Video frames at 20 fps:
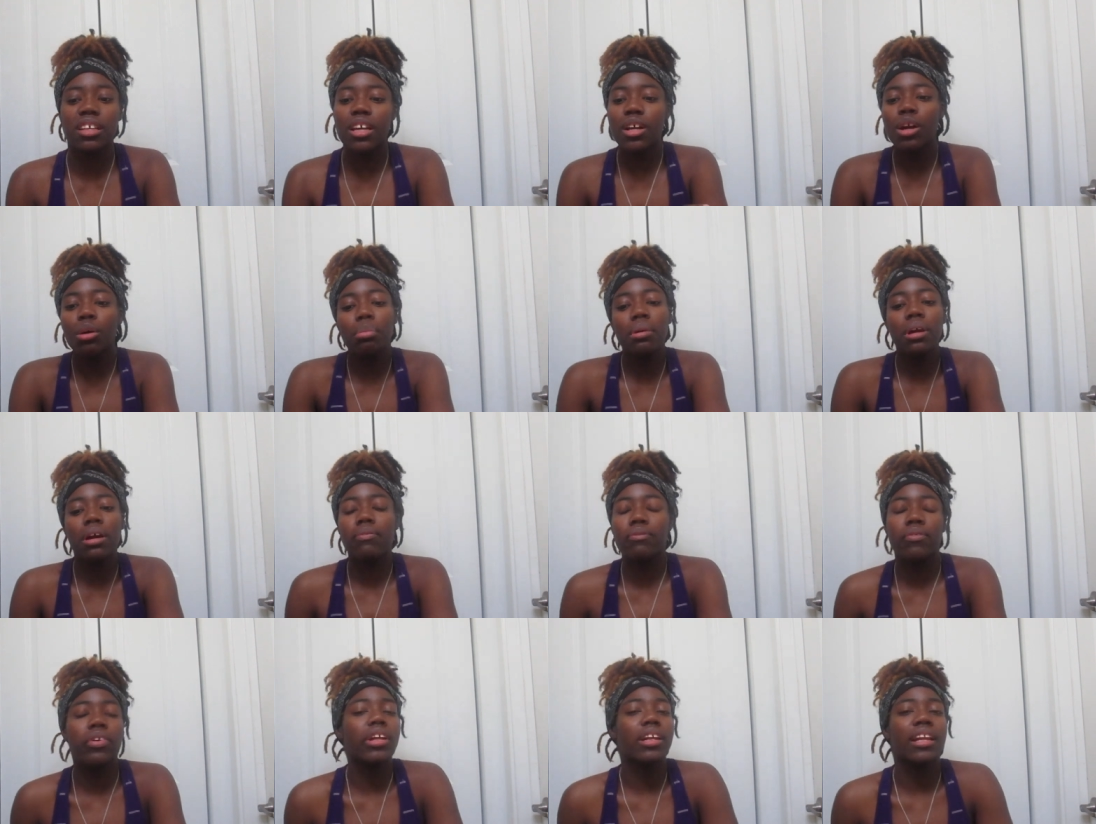it'll be a
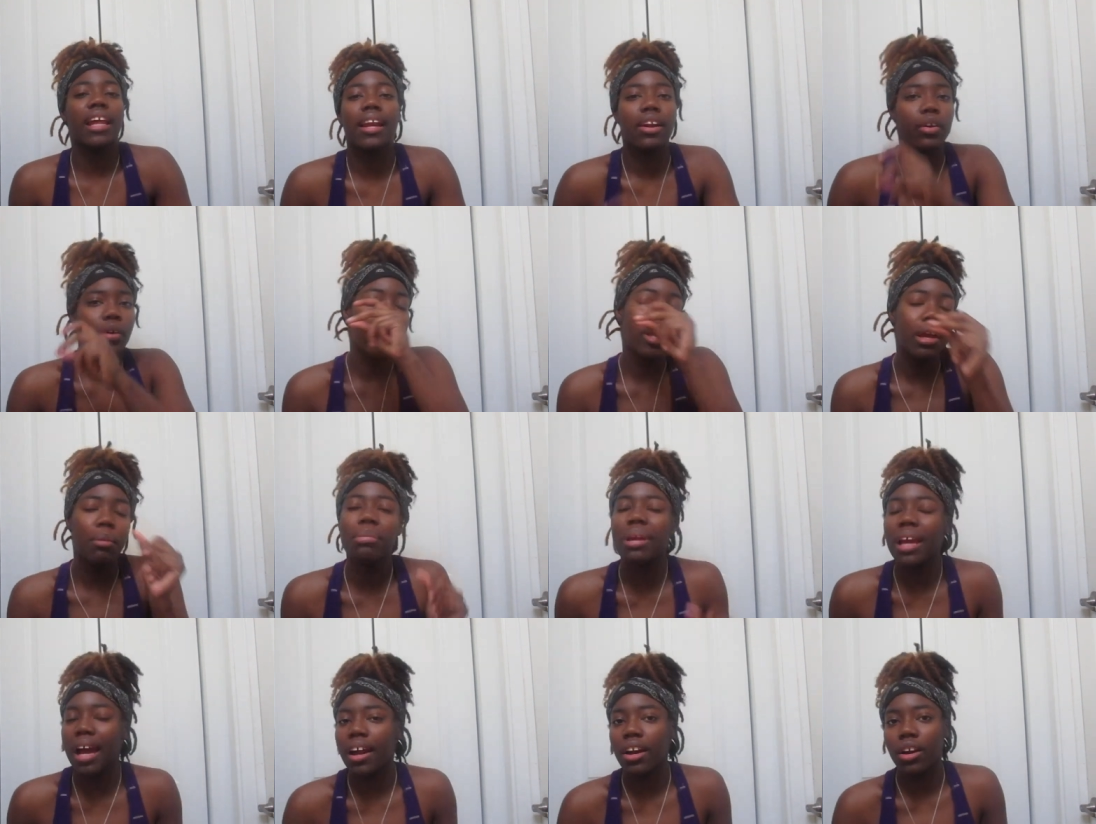feeling that'll hit
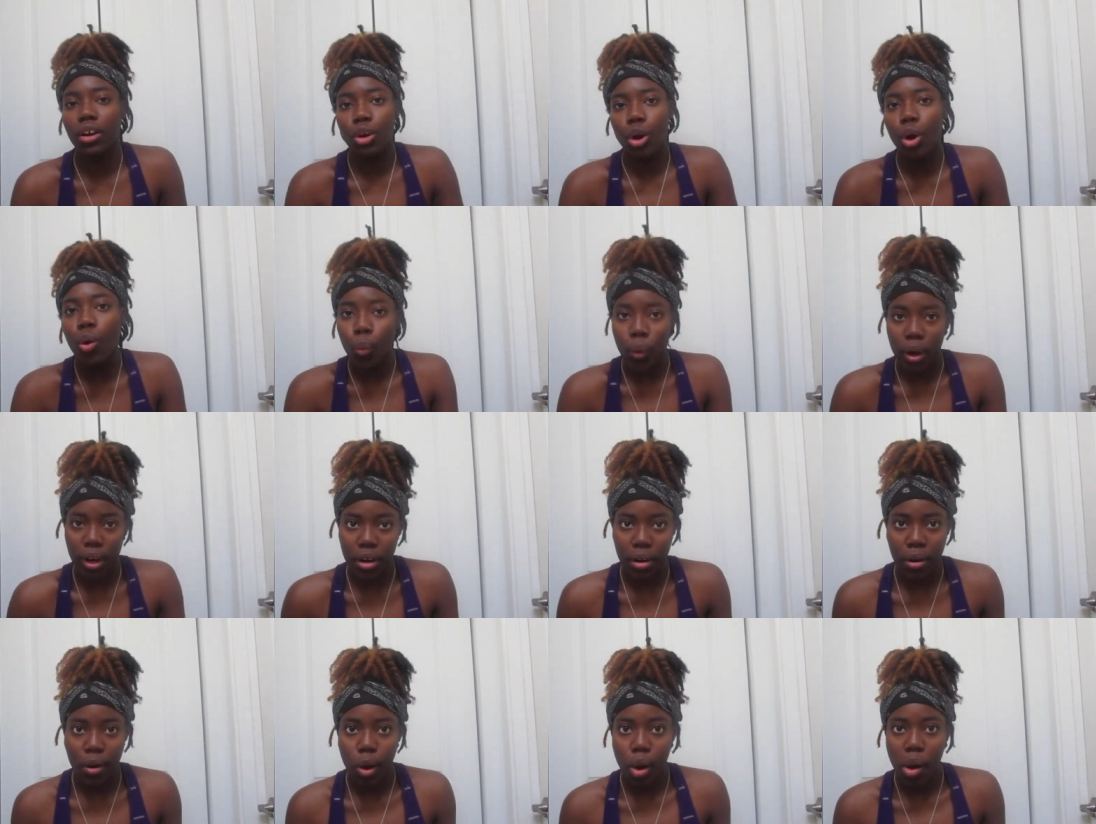me out of nowhere.